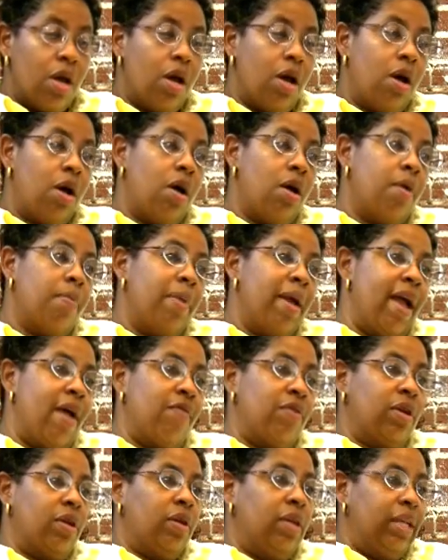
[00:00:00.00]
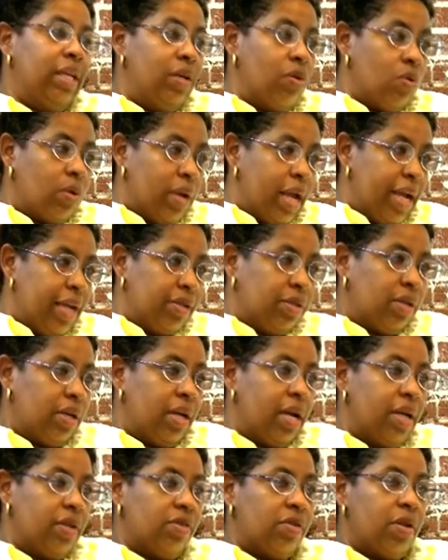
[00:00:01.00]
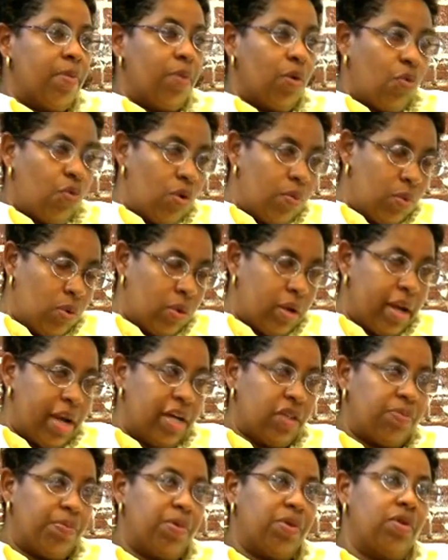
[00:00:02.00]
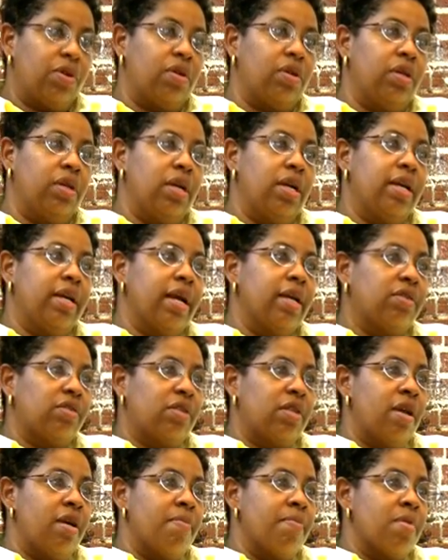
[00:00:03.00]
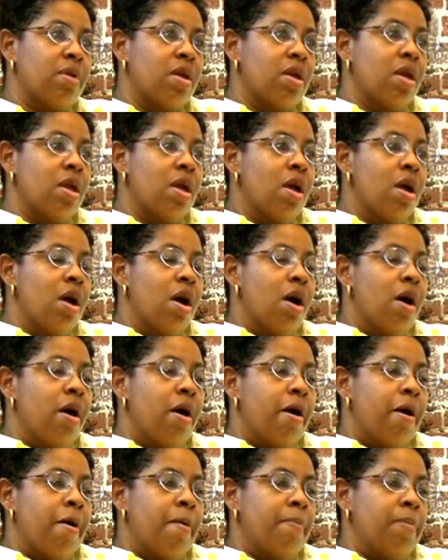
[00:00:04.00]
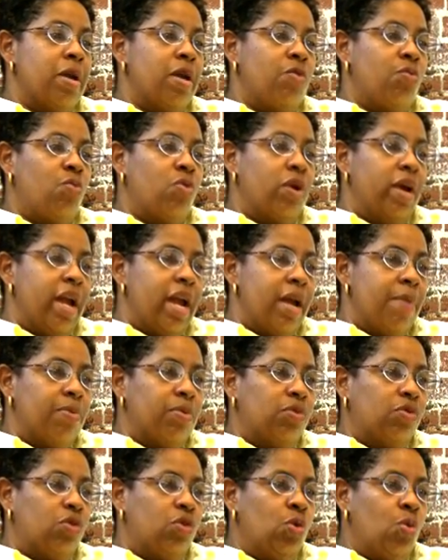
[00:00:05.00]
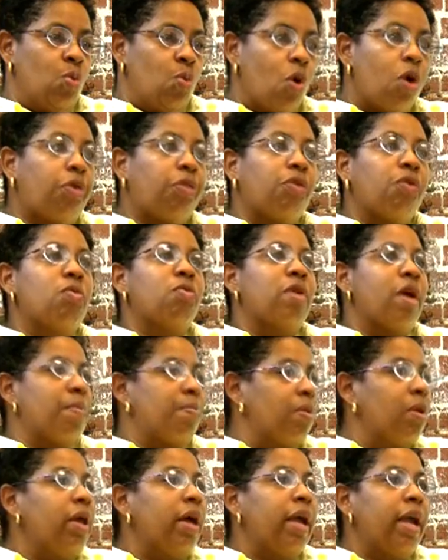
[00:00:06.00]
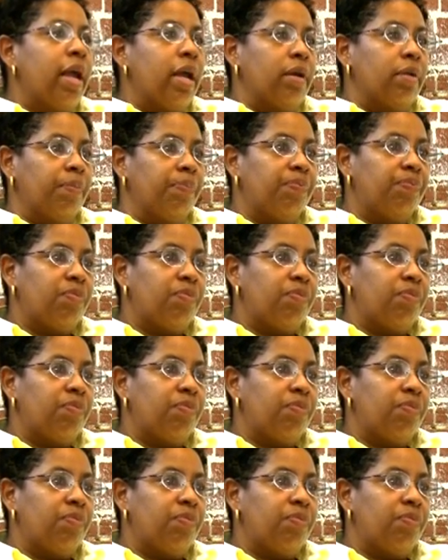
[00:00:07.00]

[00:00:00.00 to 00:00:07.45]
Having a legal case against them, a criminal case particularly against them, and we're able to work through that plan.